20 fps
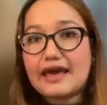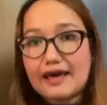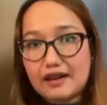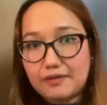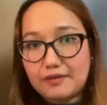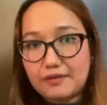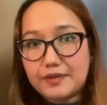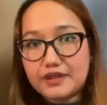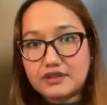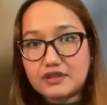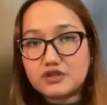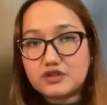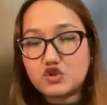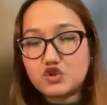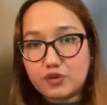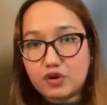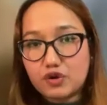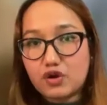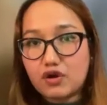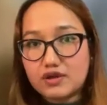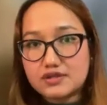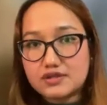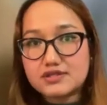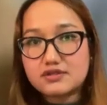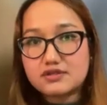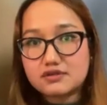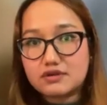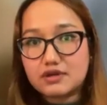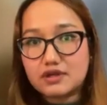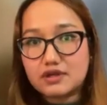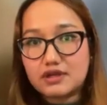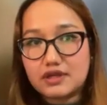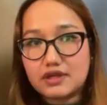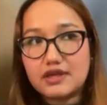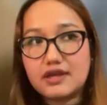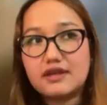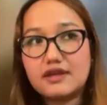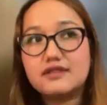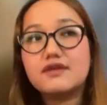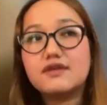help in the tuberculosis screening
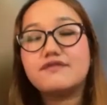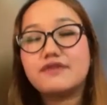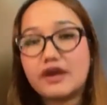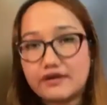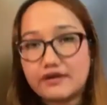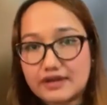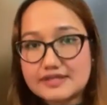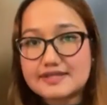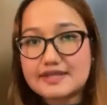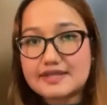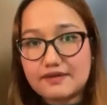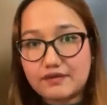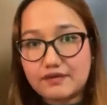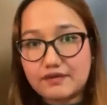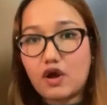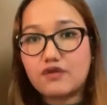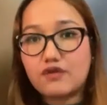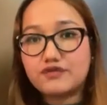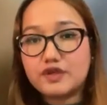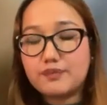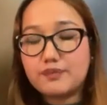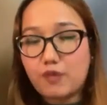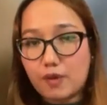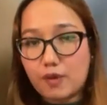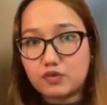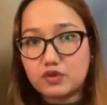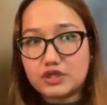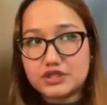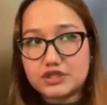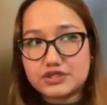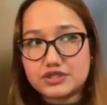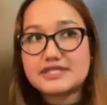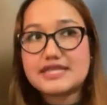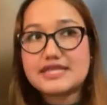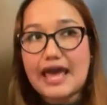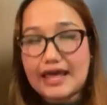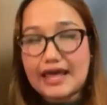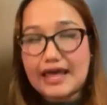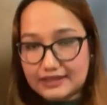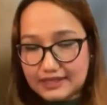in the various level of the populations
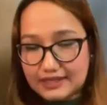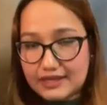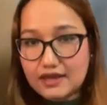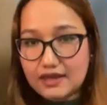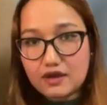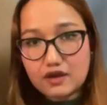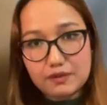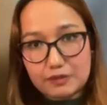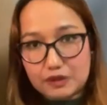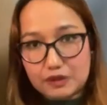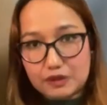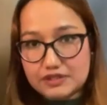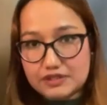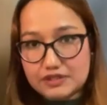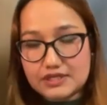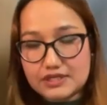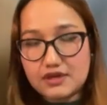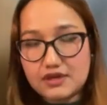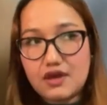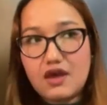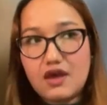and the community.